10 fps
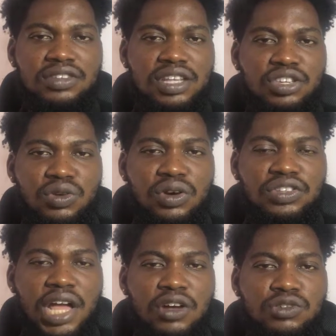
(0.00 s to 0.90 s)
show us
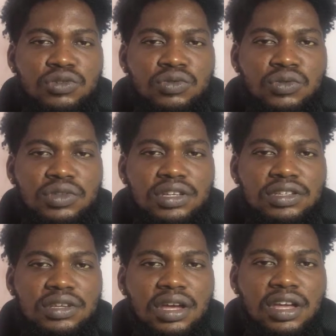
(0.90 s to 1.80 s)
how to do
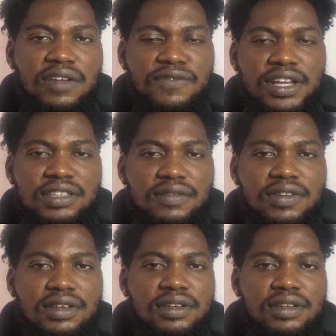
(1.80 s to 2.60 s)
this effectively.